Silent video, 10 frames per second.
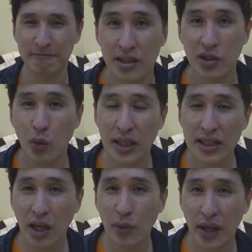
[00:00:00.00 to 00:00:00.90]
So
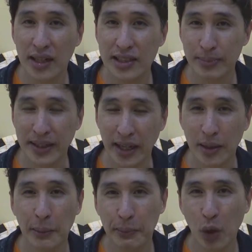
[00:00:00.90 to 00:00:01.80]
literally
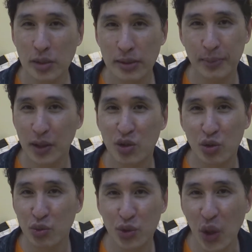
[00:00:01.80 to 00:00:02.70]
speaking, most people
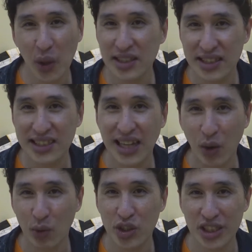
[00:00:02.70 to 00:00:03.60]
do not see their
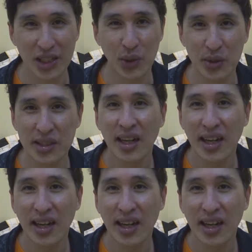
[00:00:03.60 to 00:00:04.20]
own shadows